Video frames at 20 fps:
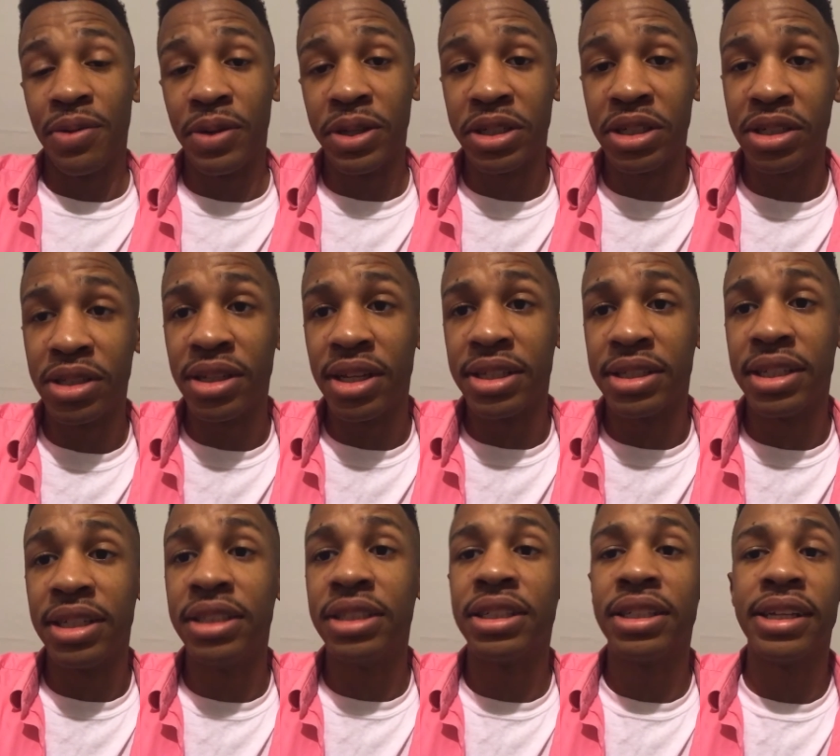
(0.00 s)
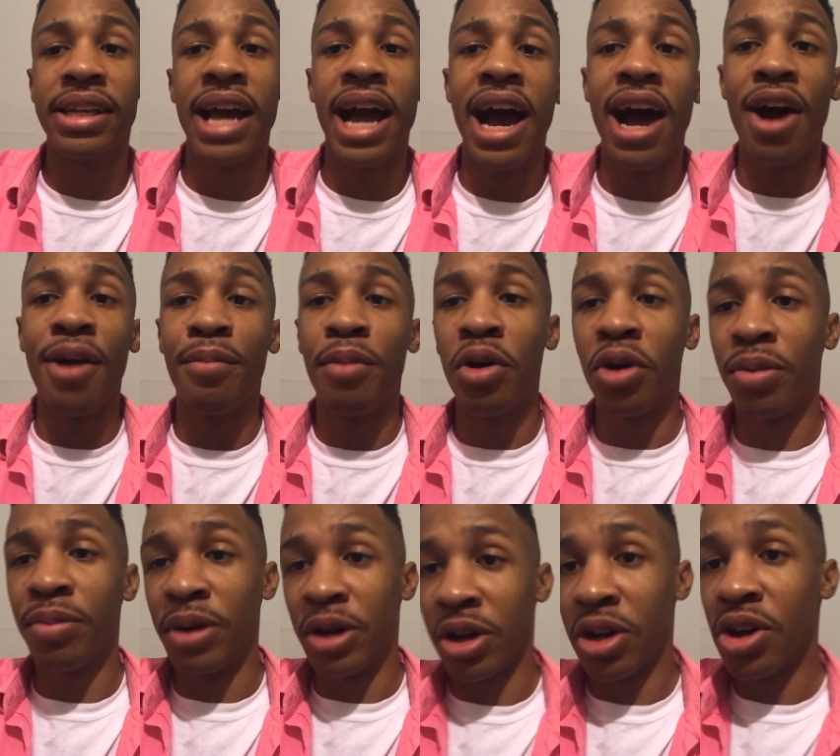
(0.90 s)
which is essentially how
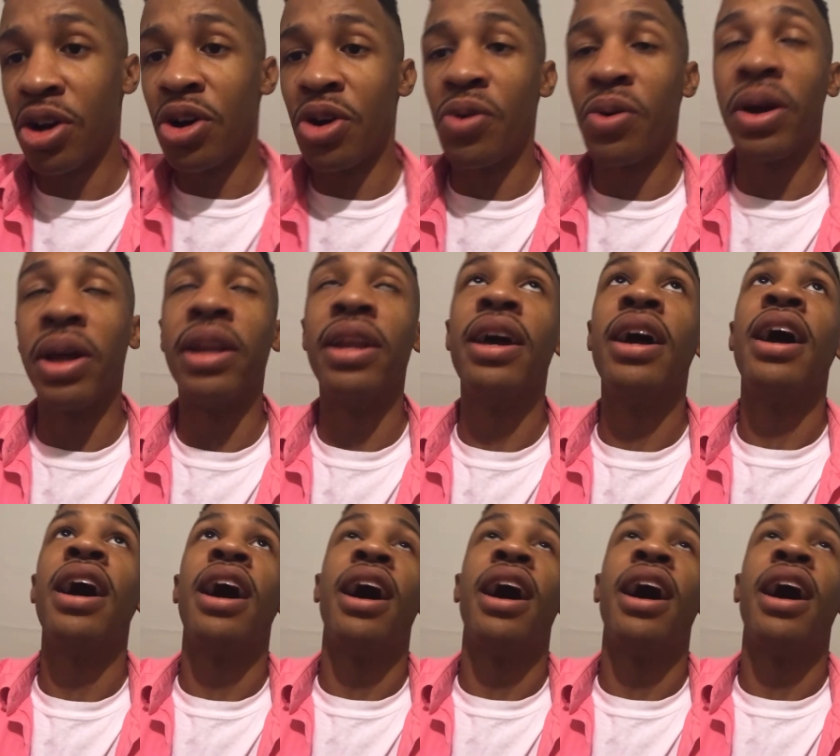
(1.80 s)
Pokemon Go and